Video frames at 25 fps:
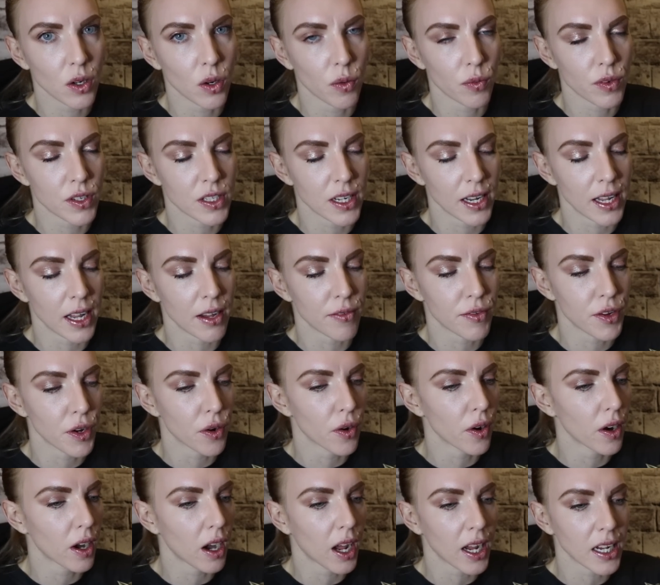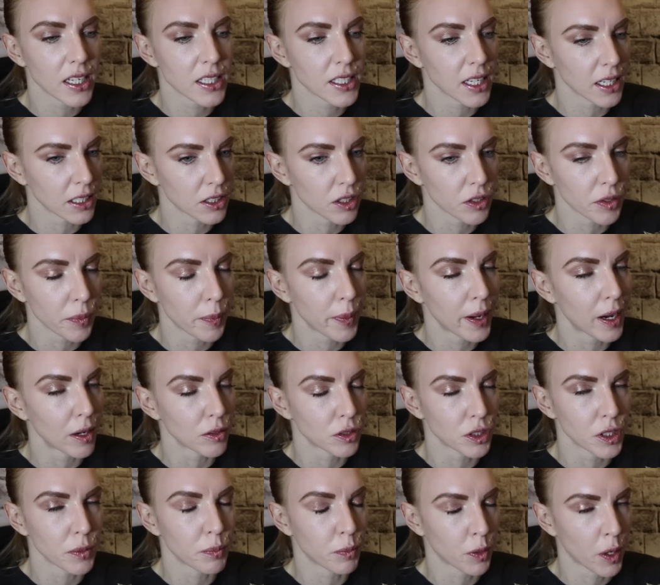Obviously, if you're like 600
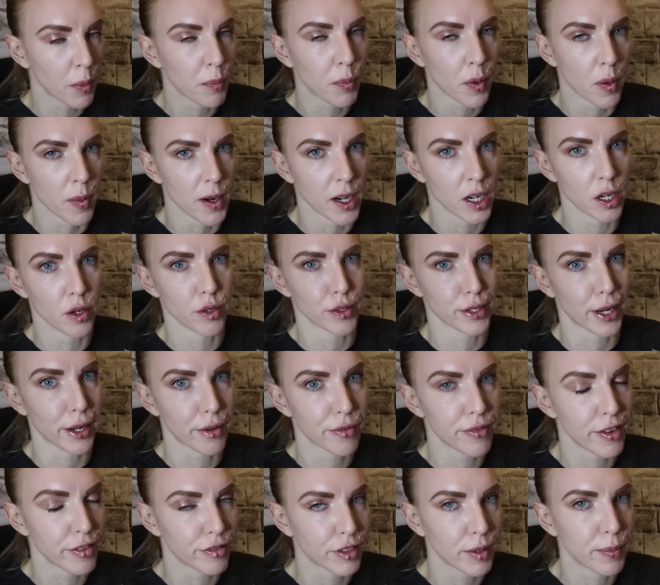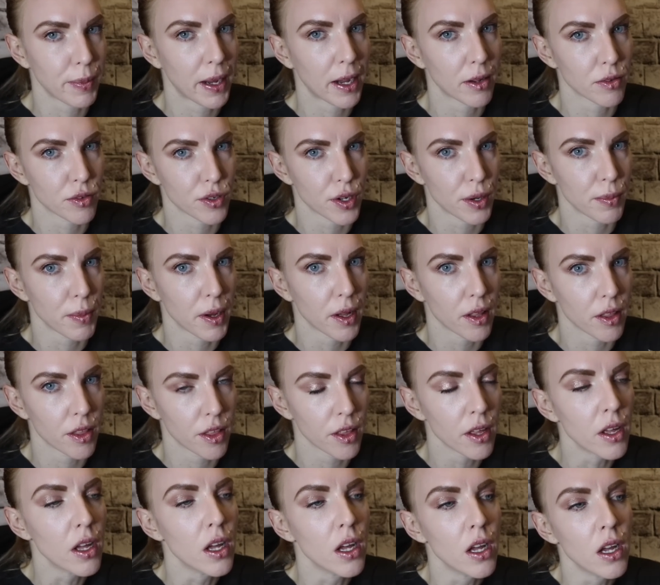pounds, you could probably lose like 50 pounds in a month.